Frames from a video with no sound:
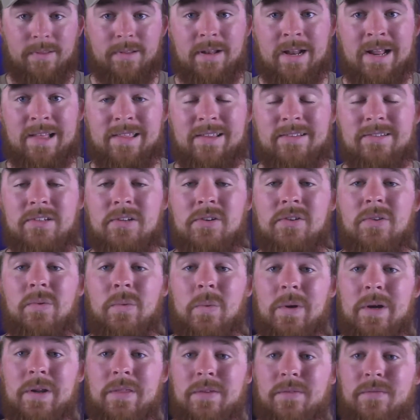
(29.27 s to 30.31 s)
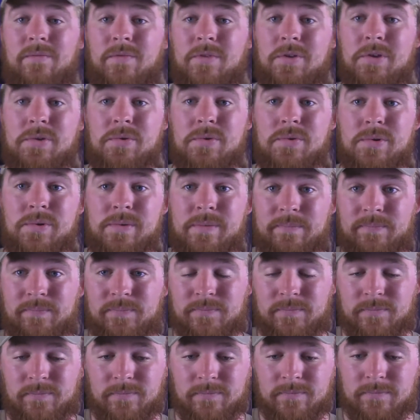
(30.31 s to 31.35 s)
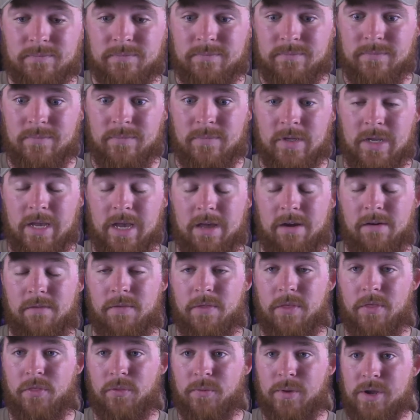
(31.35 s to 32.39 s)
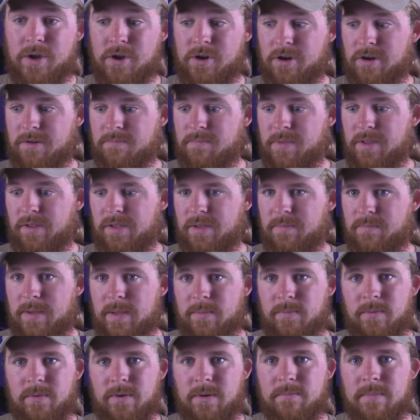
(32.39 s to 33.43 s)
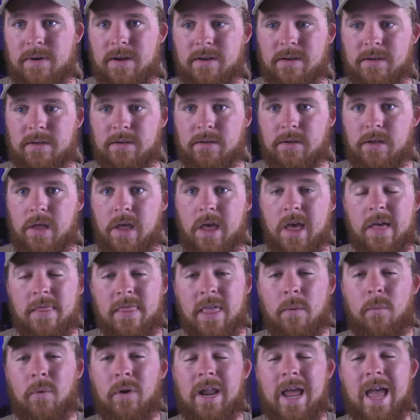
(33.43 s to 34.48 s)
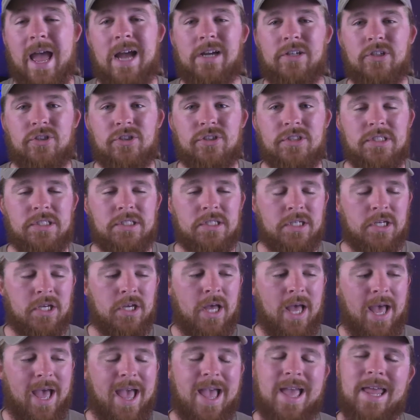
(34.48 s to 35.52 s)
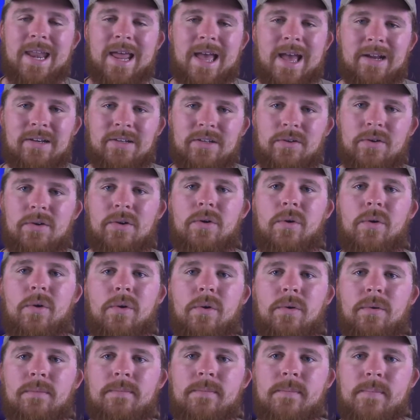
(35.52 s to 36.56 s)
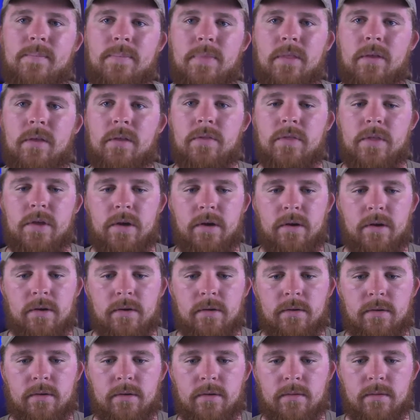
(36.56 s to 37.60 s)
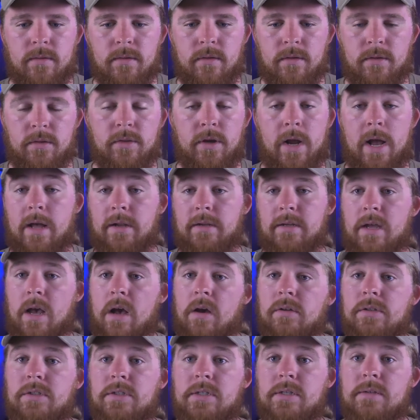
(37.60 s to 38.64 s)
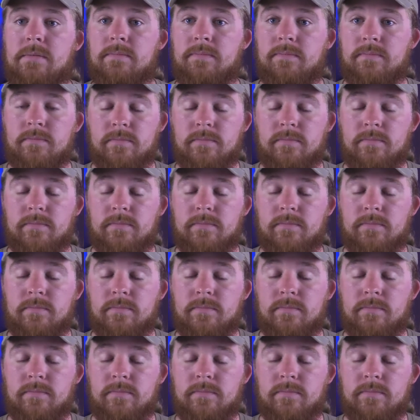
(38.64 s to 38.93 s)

Now, this dude's one of the few out of the 300 million people in America that would actually enact on their ideology